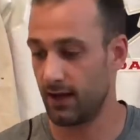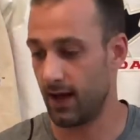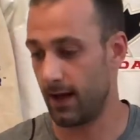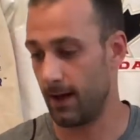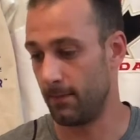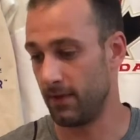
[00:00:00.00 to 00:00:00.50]

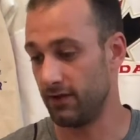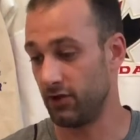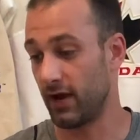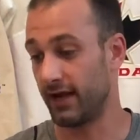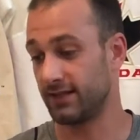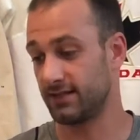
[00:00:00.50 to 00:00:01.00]
In the
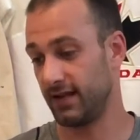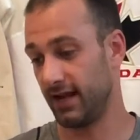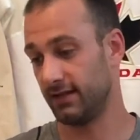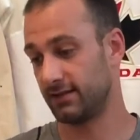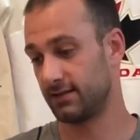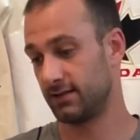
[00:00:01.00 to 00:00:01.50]
United
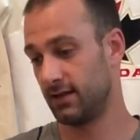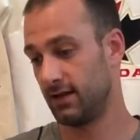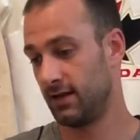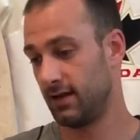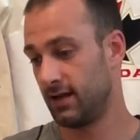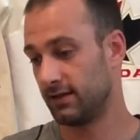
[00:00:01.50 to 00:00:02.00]
States,
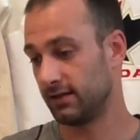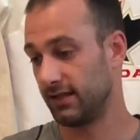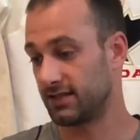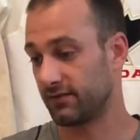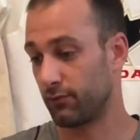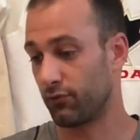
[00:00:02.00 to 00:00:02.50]
the
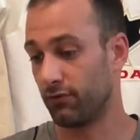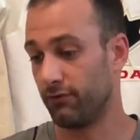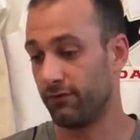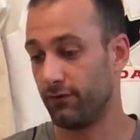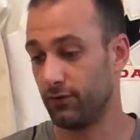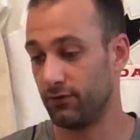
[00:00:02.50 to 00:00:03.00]
list of approved
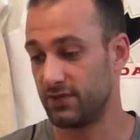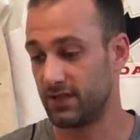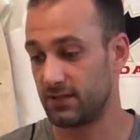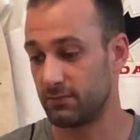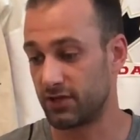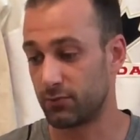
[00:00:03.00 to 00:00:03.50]
foods
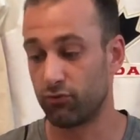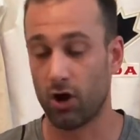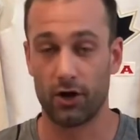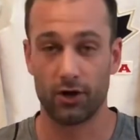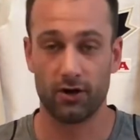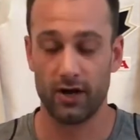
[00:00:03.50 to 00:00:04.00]
is much
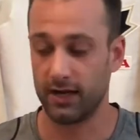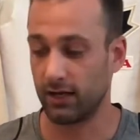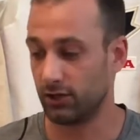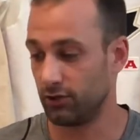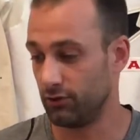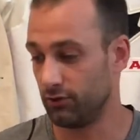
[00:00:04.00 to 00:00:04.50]
broader and
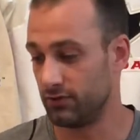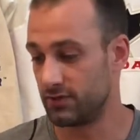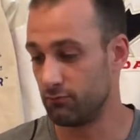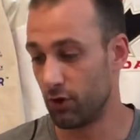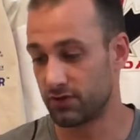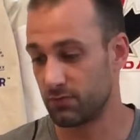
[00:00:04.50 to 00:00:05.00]
includes
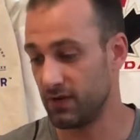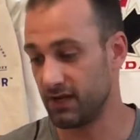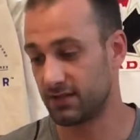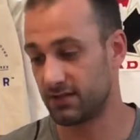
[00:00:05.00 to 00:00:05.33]
most meats,